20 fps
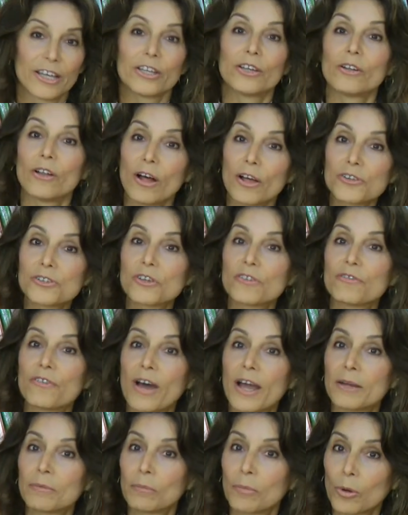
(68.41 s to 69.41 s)
You'll also
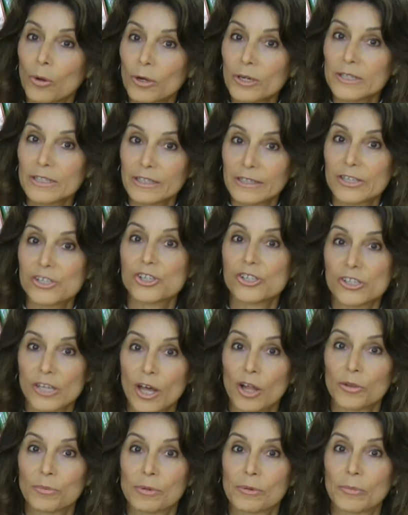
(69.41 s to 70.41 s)
find more delicious
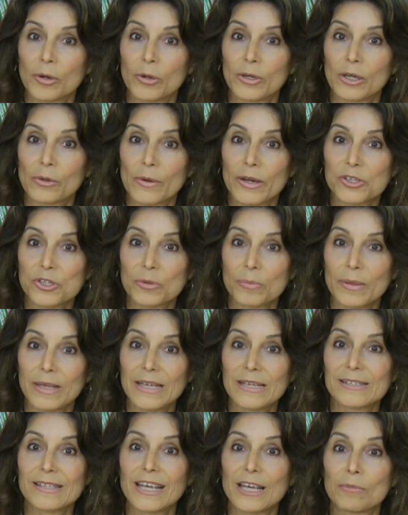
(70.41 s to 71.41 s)
health promoting
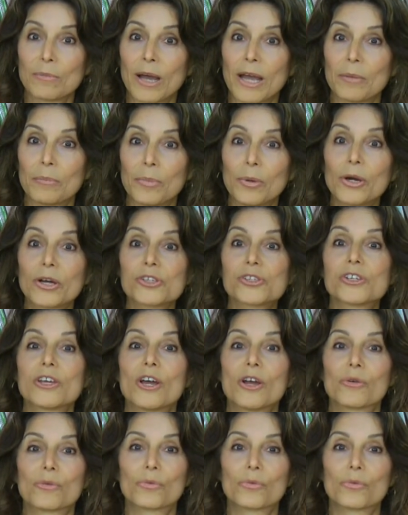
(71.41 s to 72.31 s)
recipes in my books,